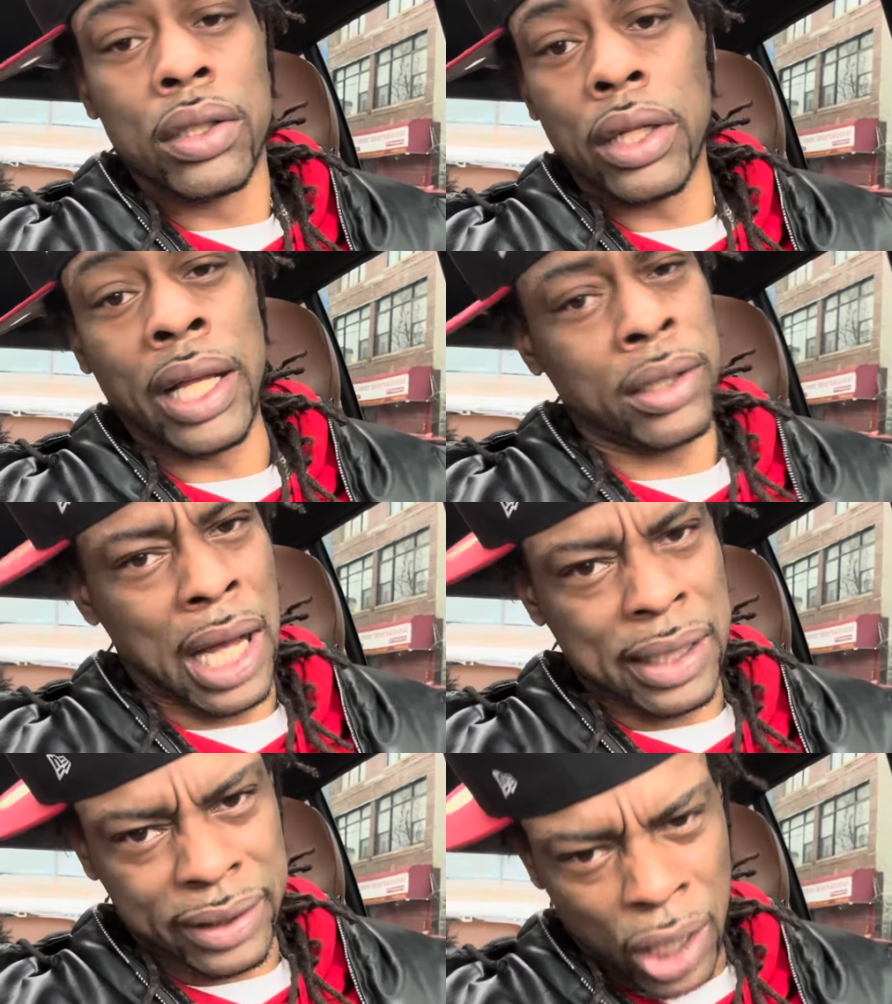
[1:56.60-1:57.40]
And
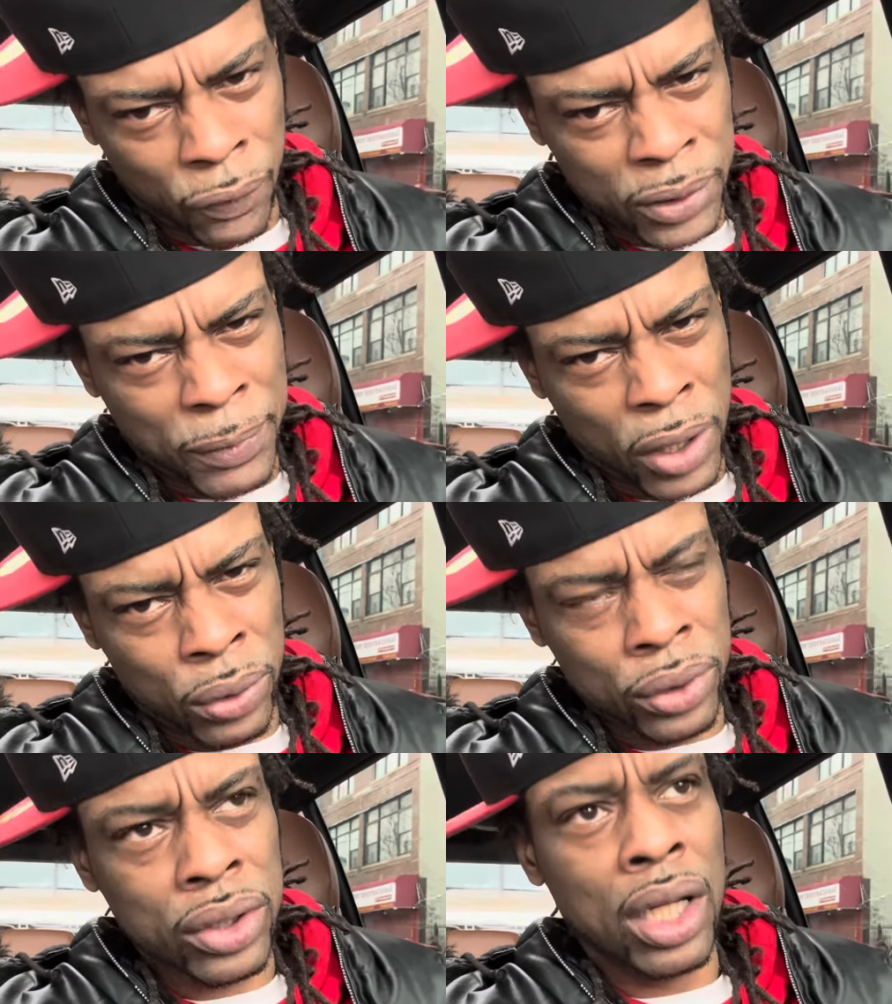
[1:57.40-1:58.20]
y'all selfish
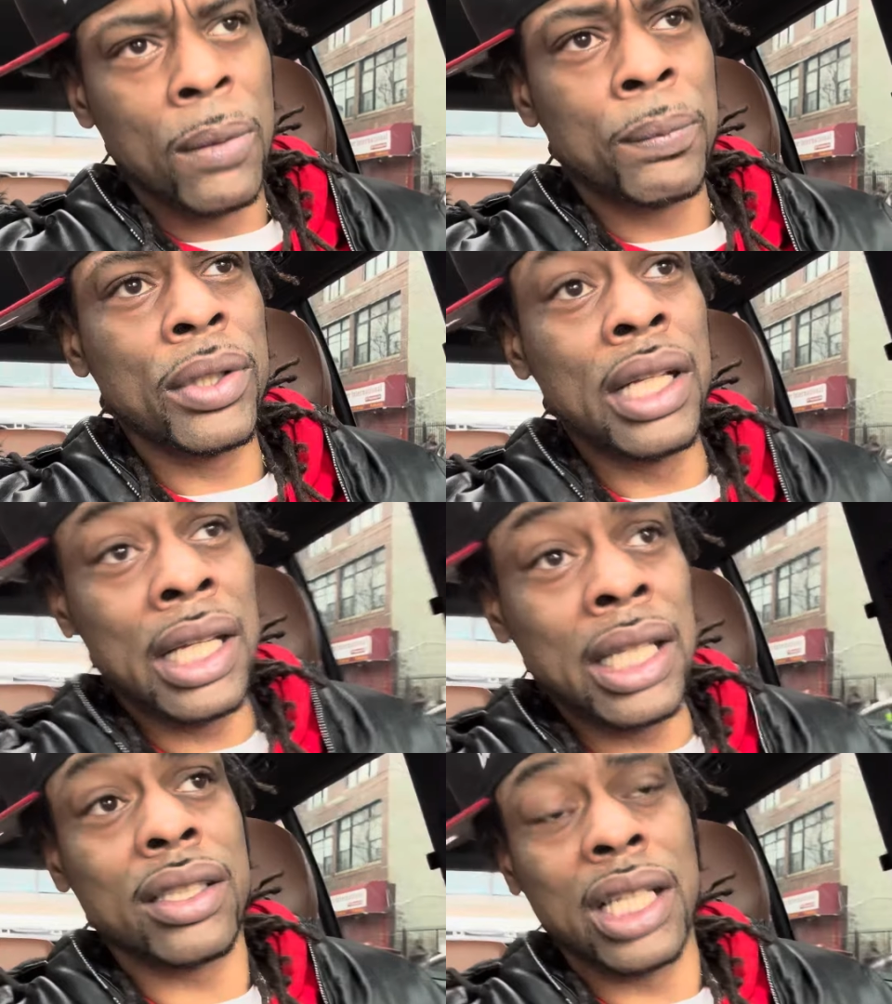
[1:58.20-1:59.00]
folks,
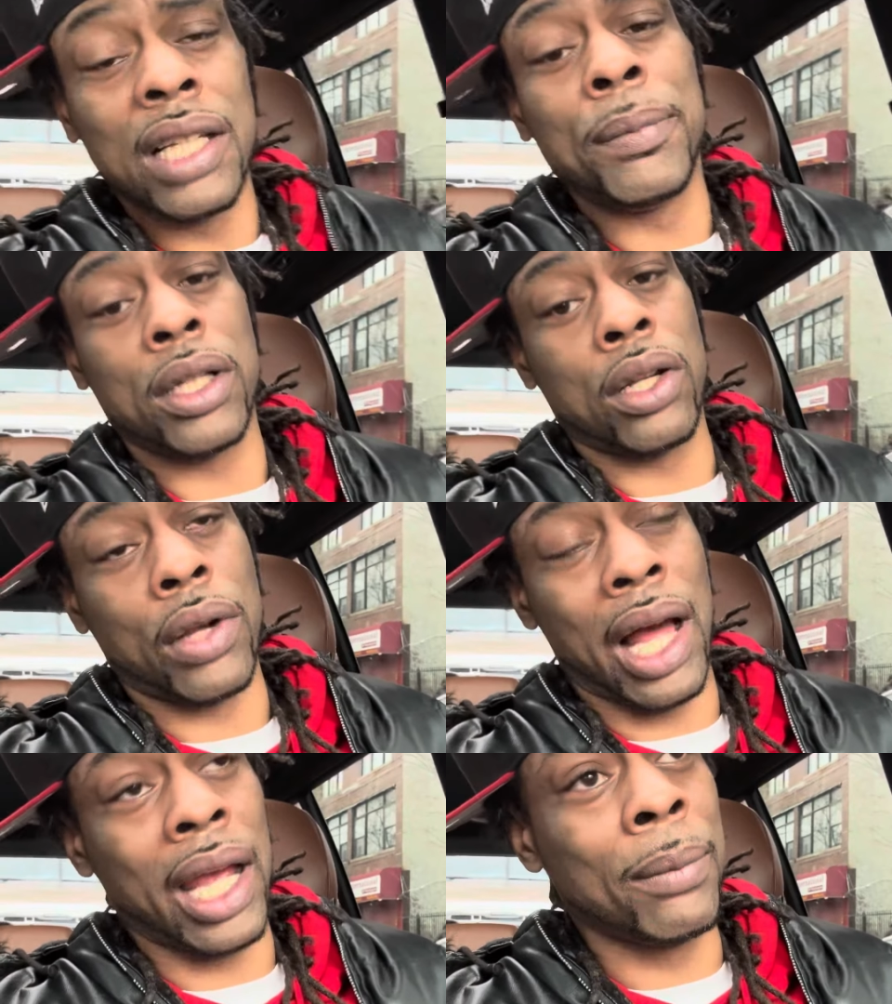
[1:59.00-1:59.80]
please leave me alone.
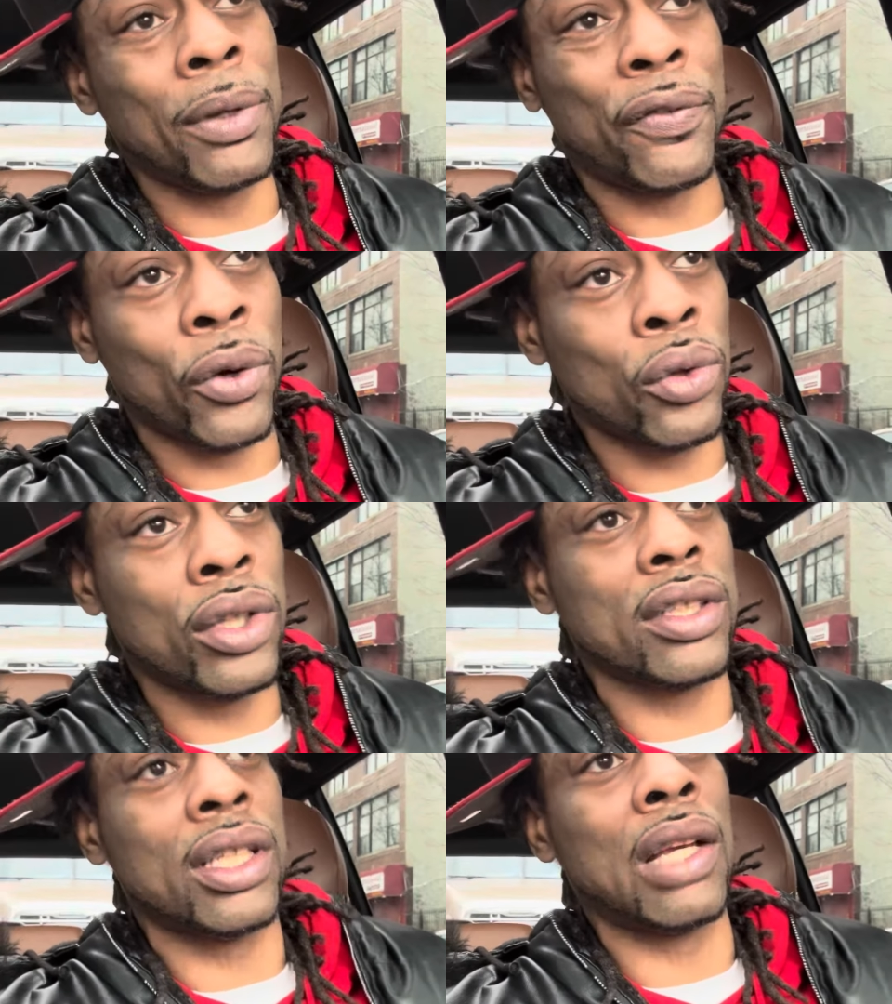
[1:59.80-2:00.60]
I am the
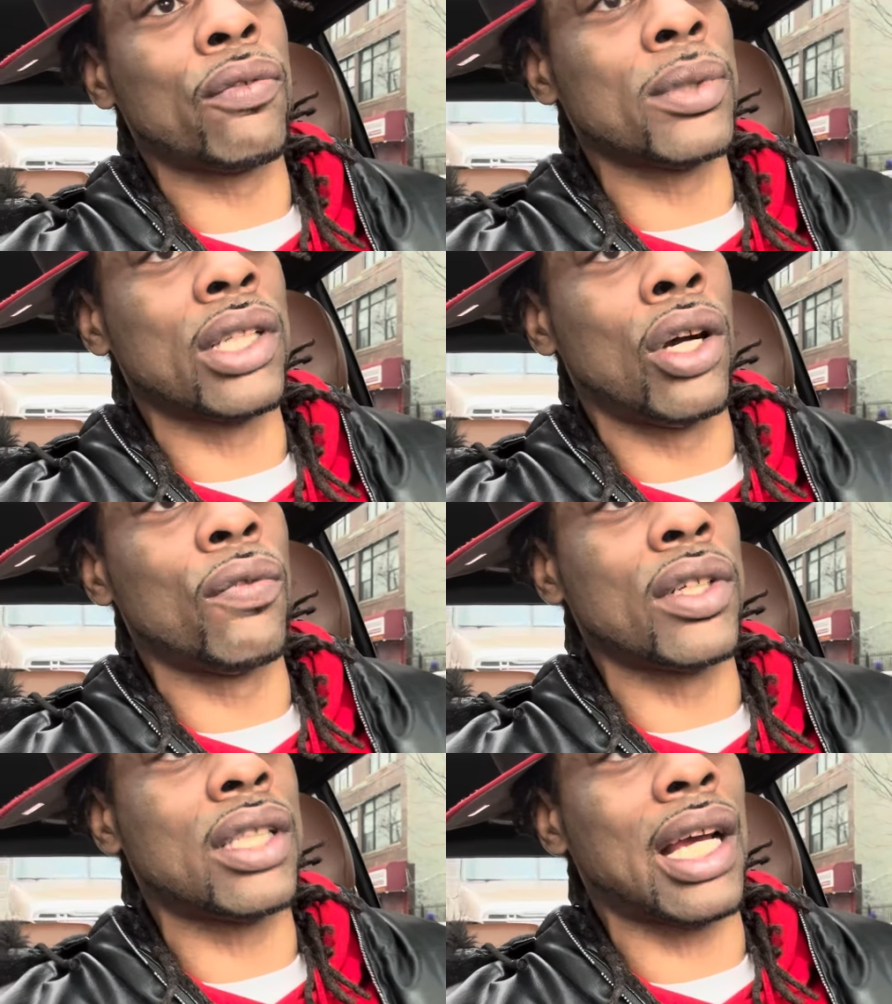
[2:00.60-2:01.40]
furthest thing from
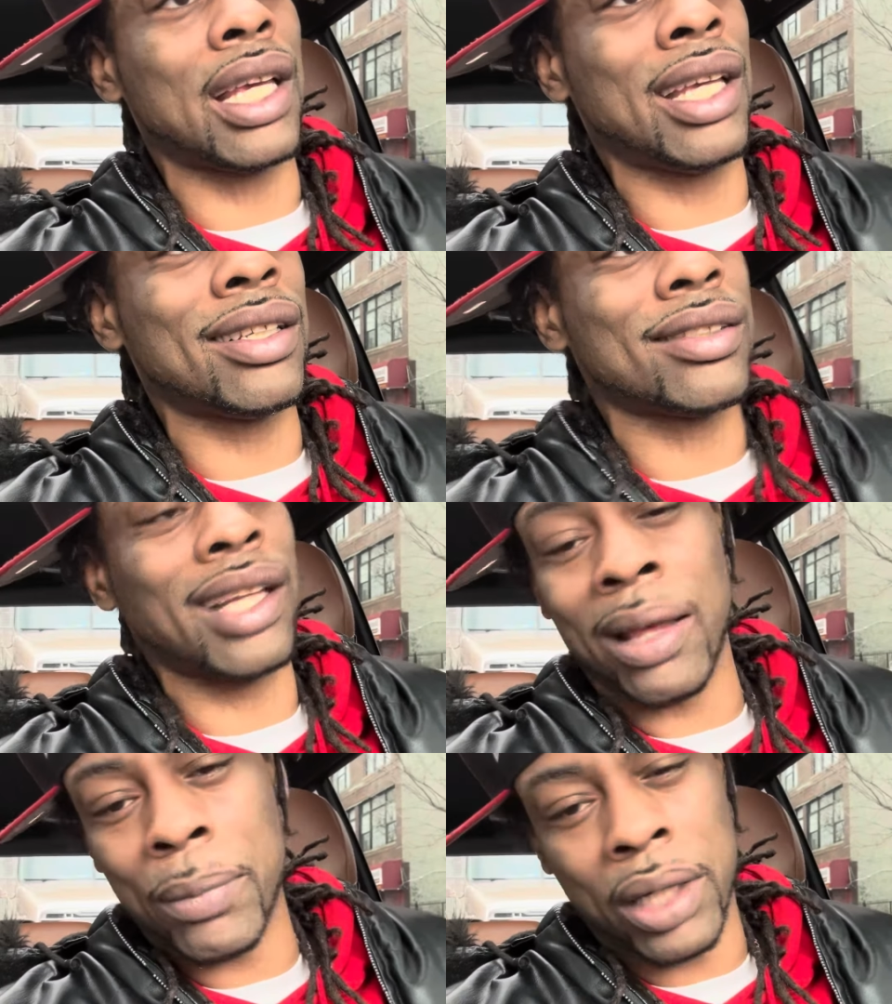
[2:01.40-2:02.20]
selfish and I can't
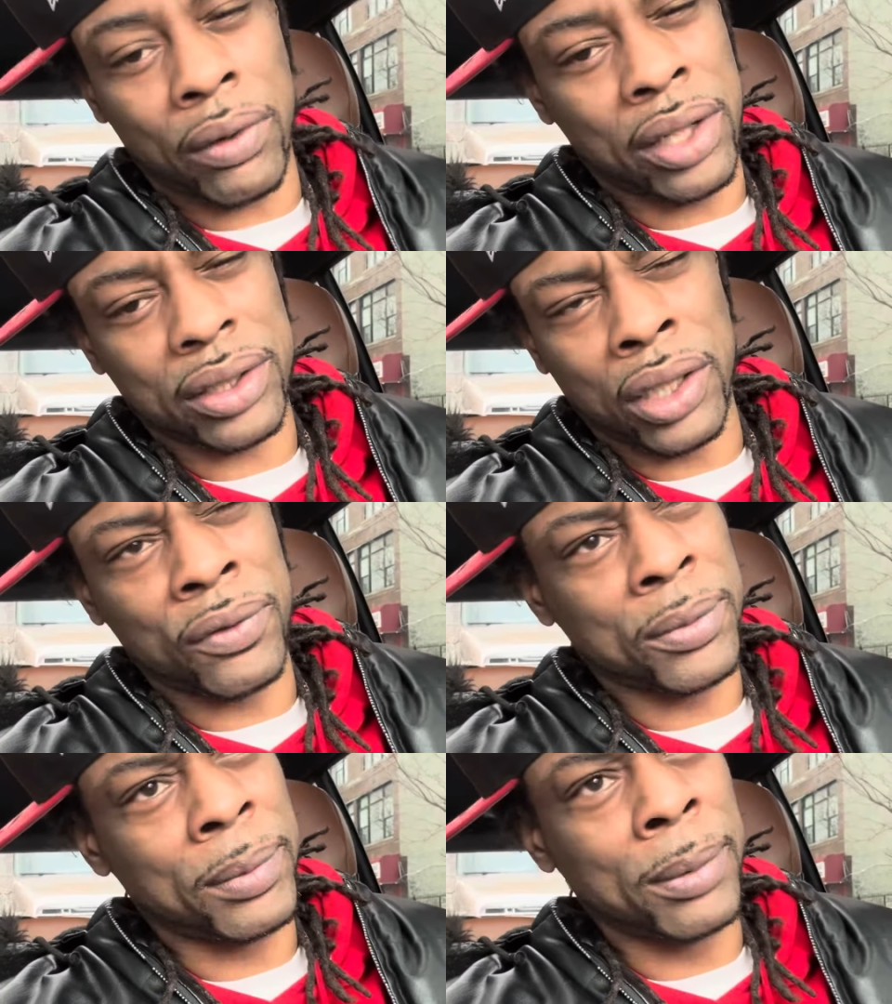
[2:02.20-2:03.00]
stand being around
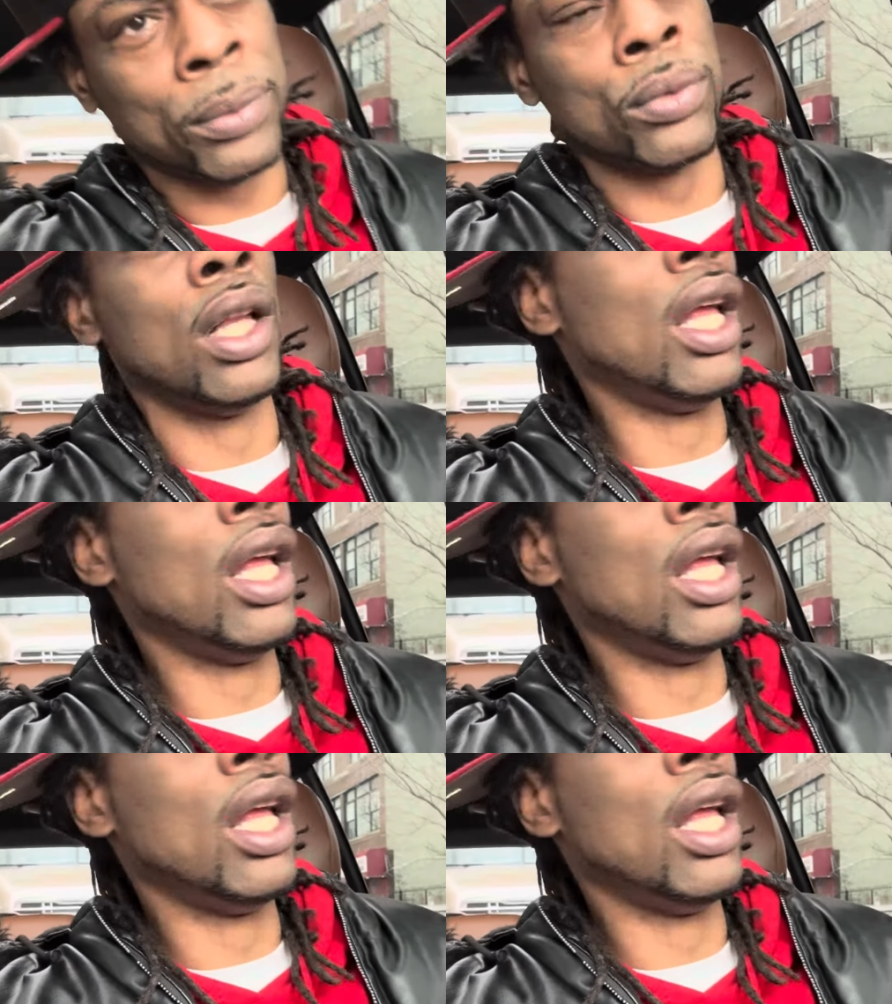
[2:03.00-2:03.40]
selfish people.